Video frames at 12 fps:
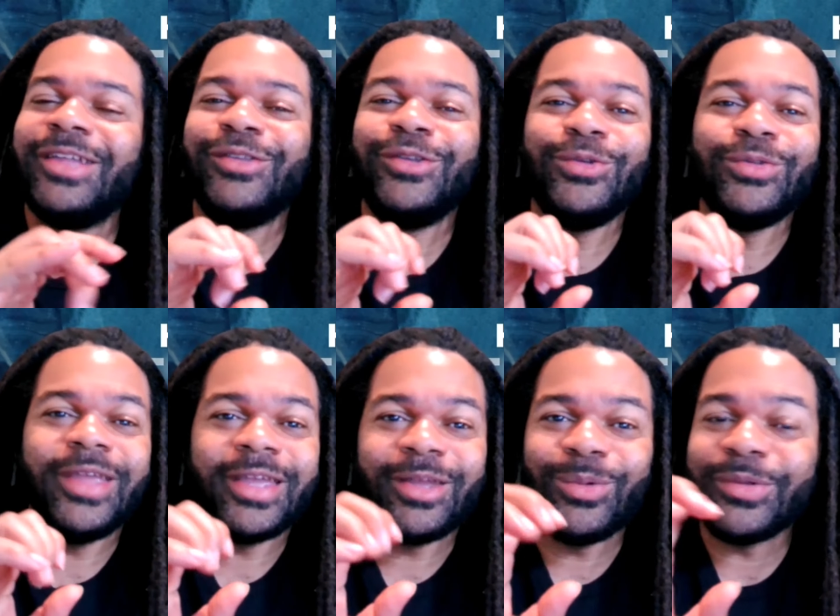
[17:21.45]
Do you
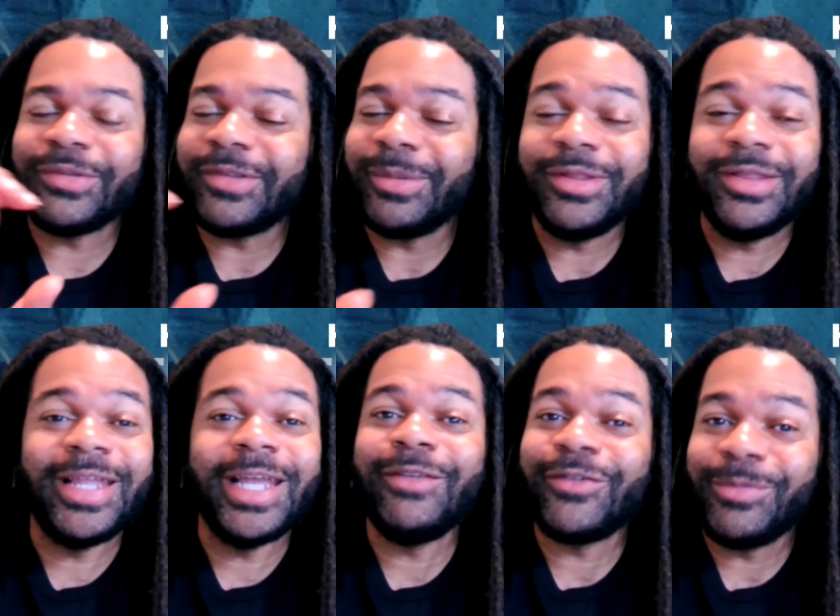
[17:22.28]
think it was some of the
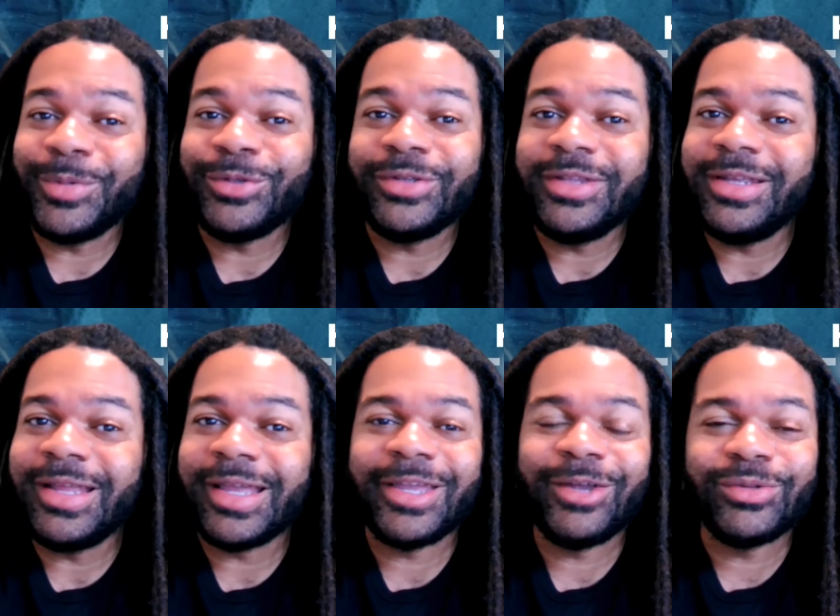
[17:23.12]
native community
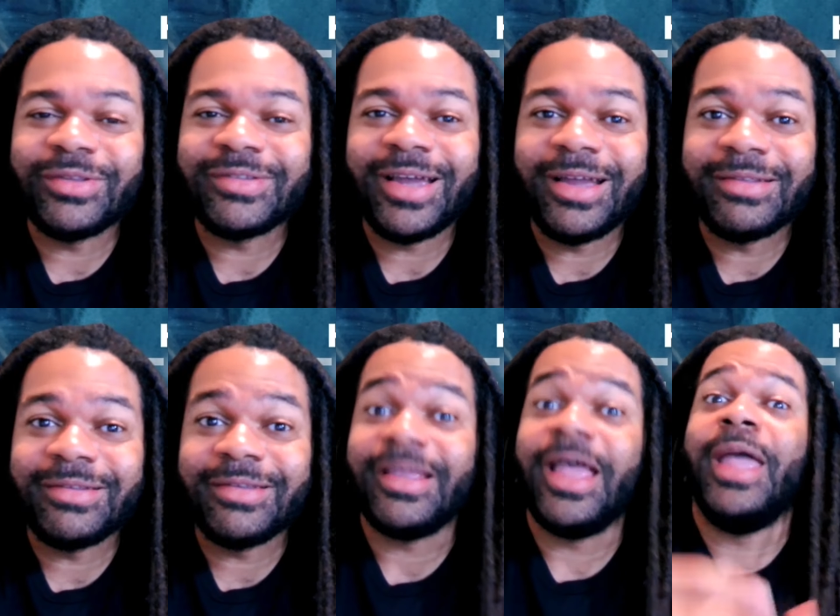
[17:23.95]
that killed the
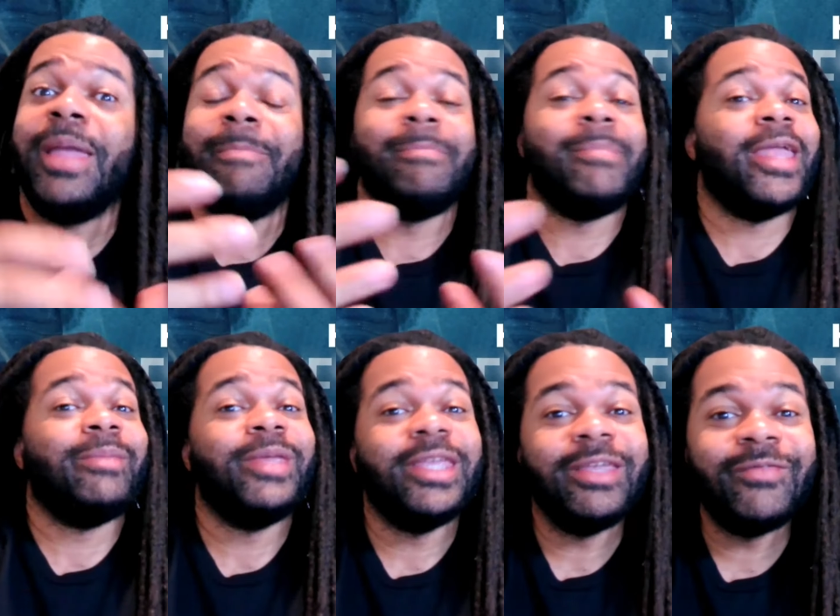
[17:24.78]
scientists?
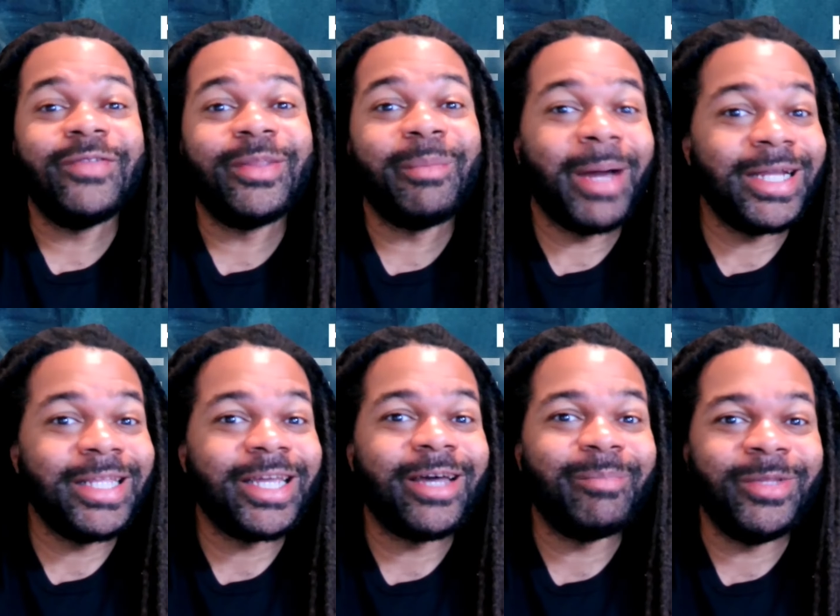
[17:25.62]
Maybe even the
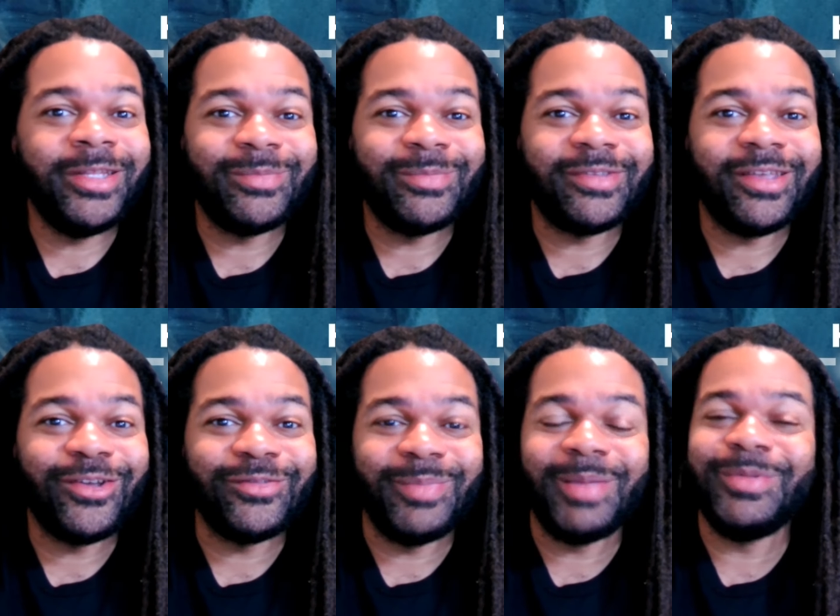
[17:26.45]
mining company
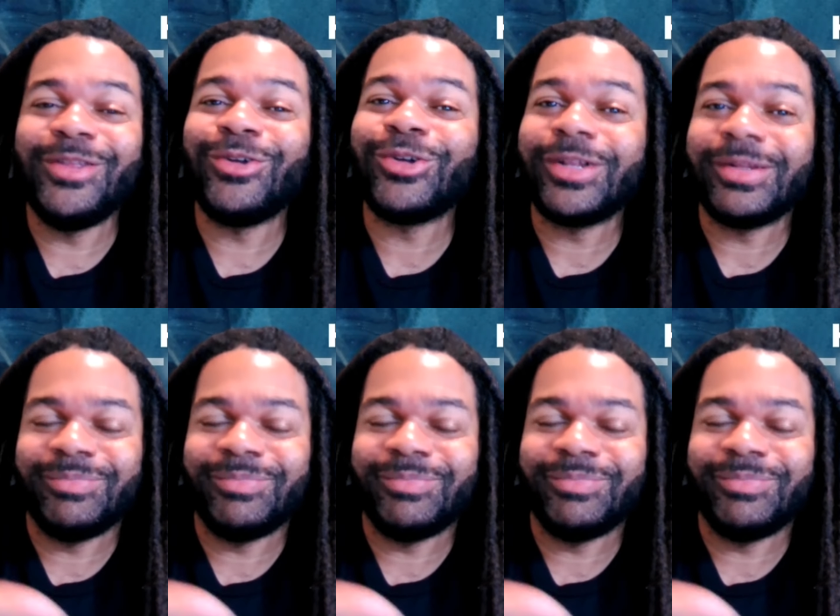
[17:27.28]
themselves. Maybe they're,